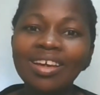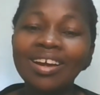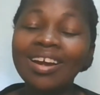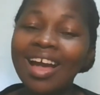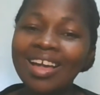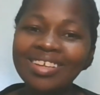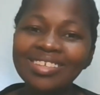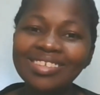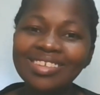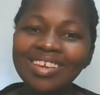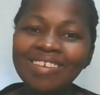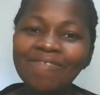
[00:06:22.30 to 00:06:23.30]
Guys,
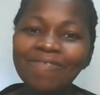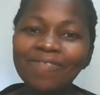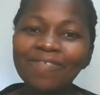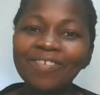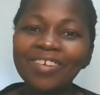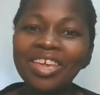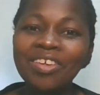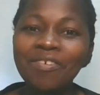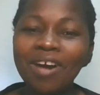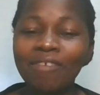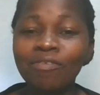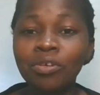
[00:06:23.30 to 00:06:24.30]
if
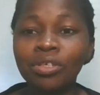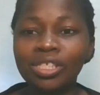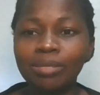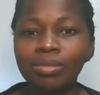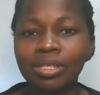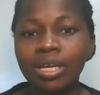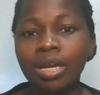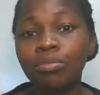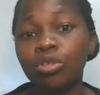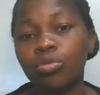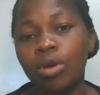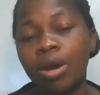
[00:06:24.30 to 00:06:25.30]
you have not
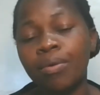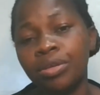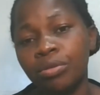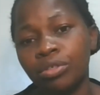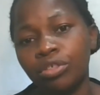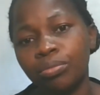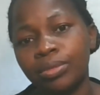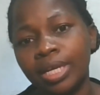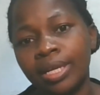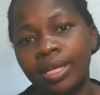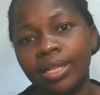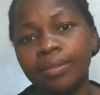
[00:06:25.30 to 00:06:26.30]
subscribed to our YouTube
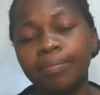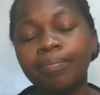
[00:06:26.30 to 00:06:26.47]
channel,